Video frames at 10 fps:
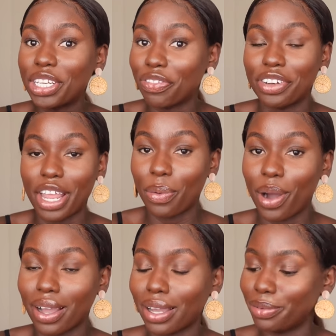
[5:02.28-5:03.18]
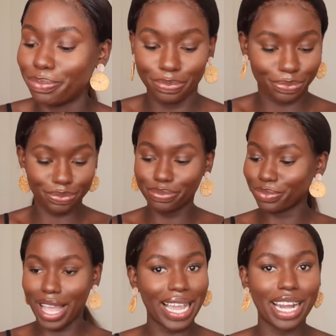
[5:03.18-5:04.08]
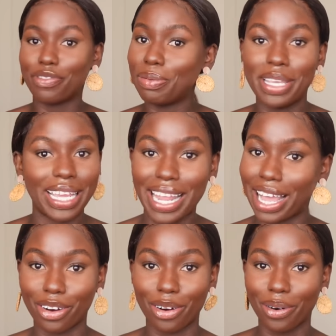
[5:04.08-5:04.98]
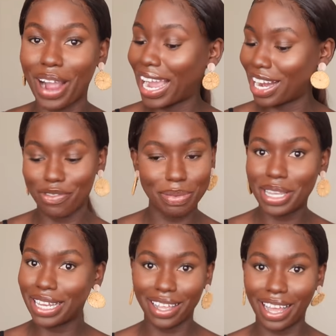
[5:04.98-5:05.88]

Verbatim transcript: a different network, I gotta VPN that, girl. I gotta VPN